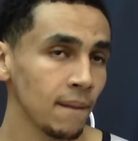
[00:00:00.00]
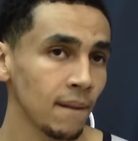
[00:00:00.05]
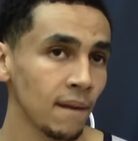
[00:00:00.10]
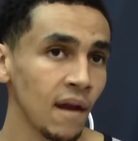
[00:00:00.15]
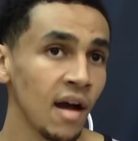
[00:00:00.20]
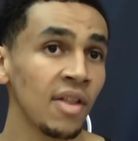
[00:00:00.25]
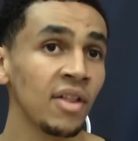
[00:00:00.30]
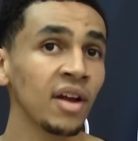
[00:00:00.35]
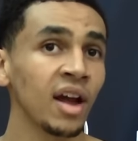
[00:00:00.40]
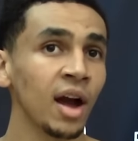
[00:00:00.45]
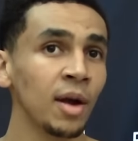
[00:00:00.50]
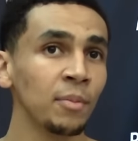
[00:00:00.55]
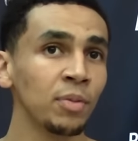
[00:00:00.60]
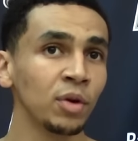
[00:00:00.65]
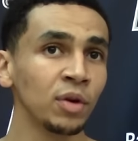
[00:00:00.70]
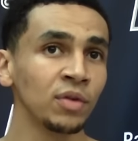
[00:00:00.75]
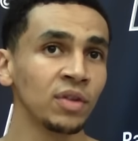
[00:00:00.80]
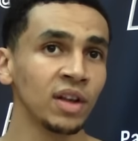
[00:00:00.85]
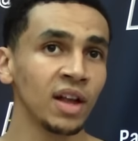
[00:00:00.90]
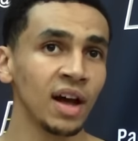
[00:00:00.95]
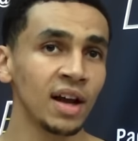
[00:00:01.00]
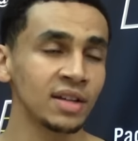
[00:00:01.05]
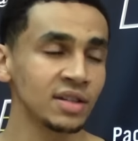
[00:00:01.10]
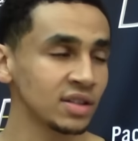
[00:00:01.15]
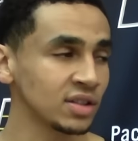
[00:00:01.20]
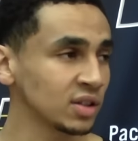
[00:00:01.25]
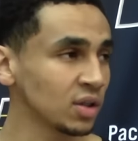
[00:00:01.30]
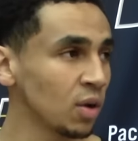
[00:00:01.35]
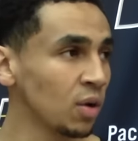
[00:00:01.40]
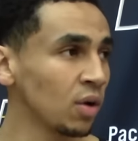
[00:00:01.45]
I think I improved a lot
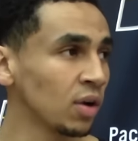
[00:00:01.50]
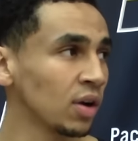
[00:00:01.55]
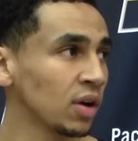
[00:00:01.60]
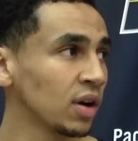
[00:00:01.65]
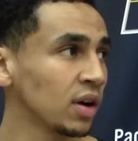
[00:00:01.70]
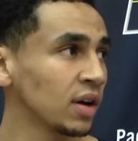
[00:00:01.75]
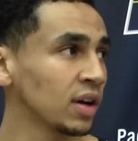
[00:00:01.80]
as a scorer.